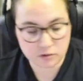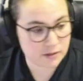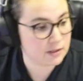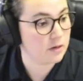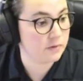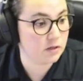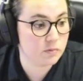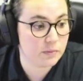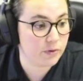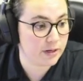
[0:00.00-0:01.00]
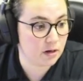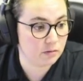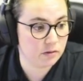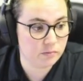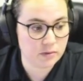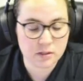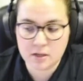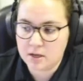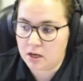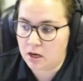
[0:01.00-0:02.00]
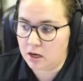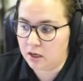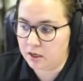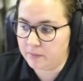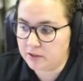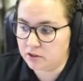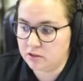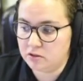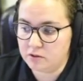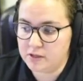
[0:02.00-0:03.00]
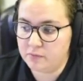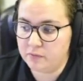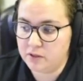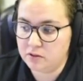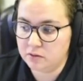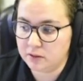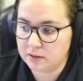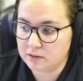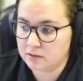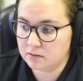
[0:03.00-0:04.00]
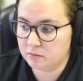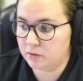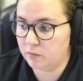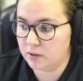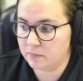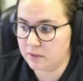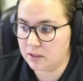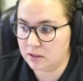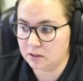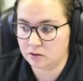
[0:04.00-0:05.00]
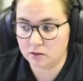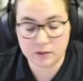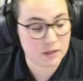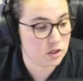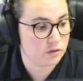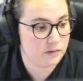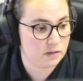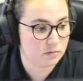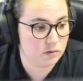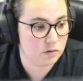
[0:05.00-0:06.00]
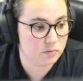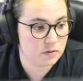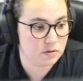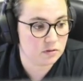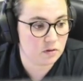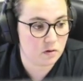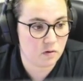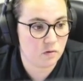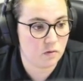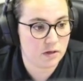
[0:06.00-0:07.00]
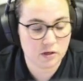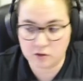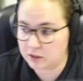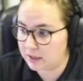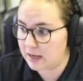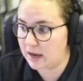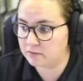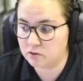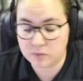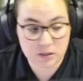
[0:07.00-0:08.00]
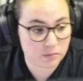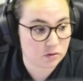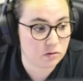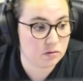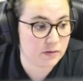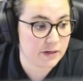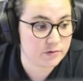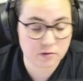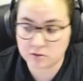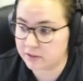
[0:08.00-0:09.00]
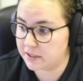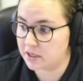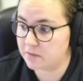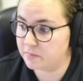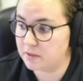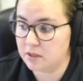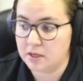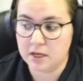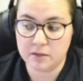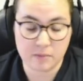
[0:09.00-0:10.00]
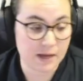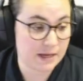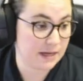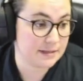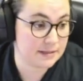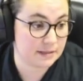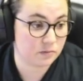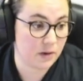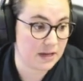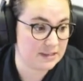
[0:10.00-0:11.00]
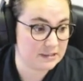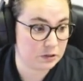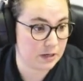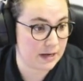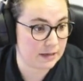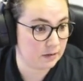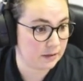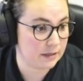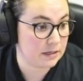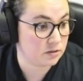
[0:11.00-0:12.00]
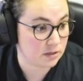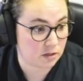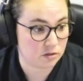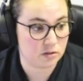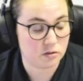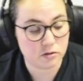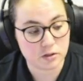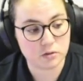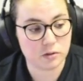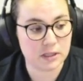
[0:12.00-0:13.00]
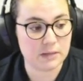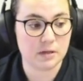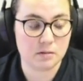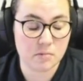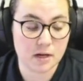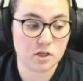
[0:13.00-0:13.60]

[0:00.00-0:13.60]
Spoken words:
That's how I'm going to use my breakout rooms. And just know that when we do this, we want to be an adult in each of these rooms. So you're going to have to be able to divide your screen up, in my case, 6 ways so that I can look at each section. So just sort of keep that in mind.